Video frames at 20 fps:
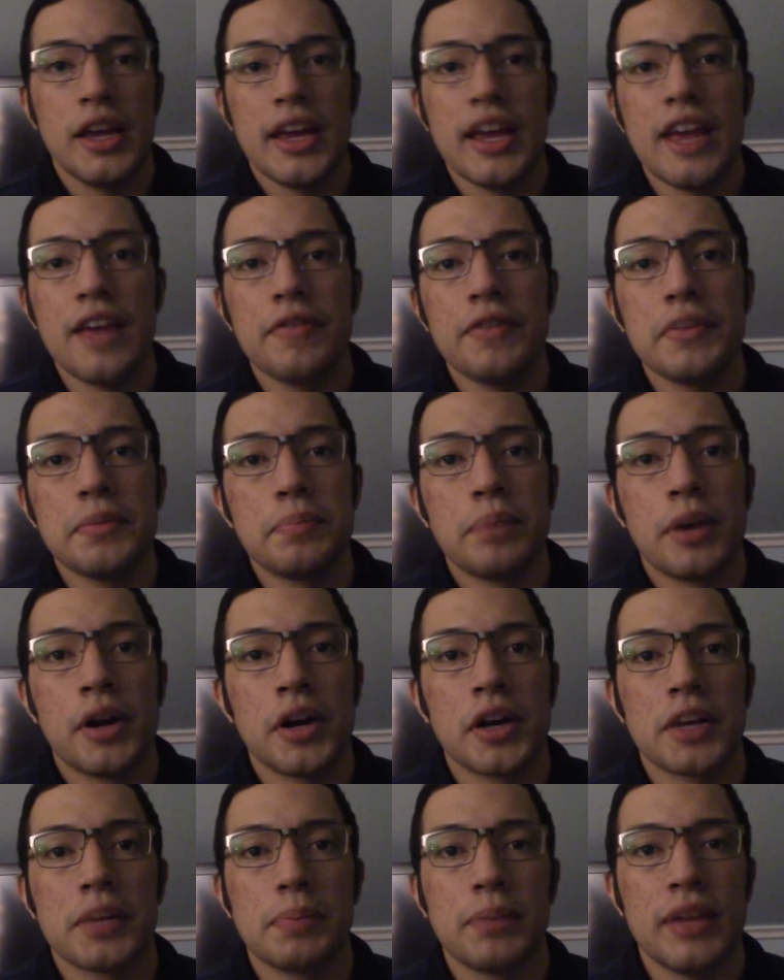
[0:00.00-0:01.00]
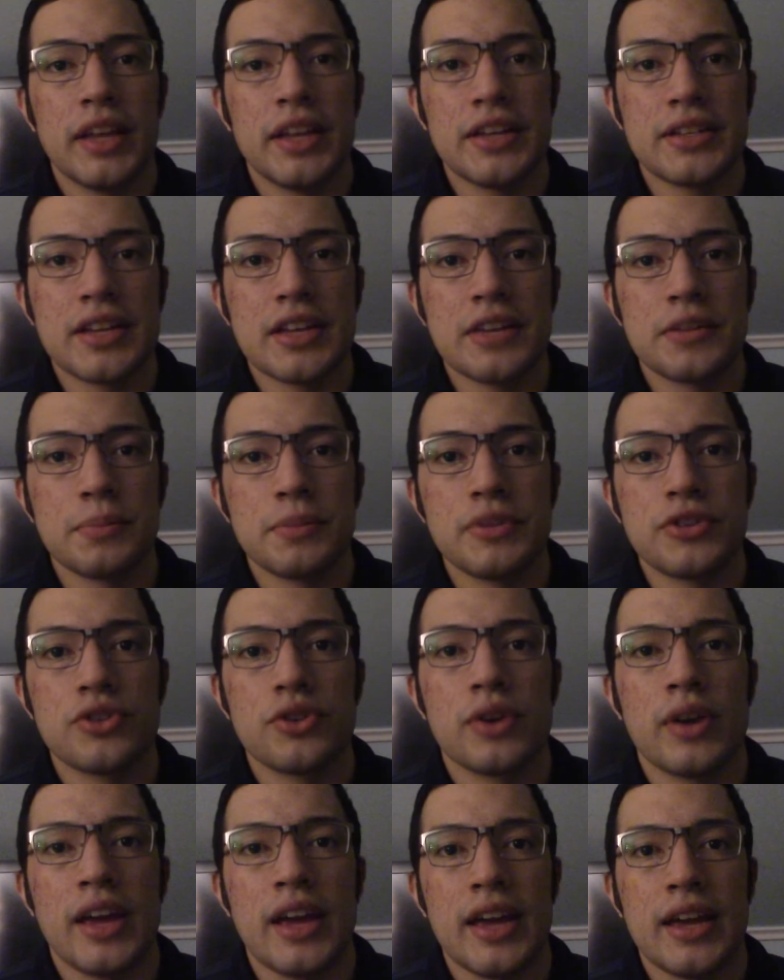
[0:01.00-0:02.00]
Evan Park plays as
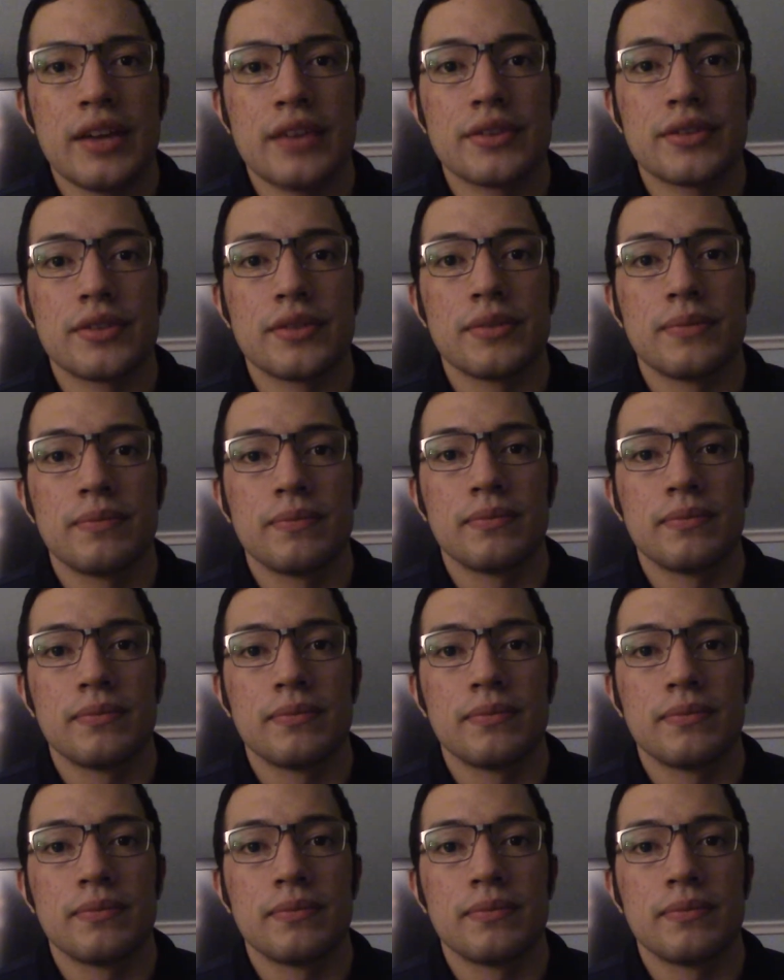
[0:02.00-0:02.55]
Mr. Hayes.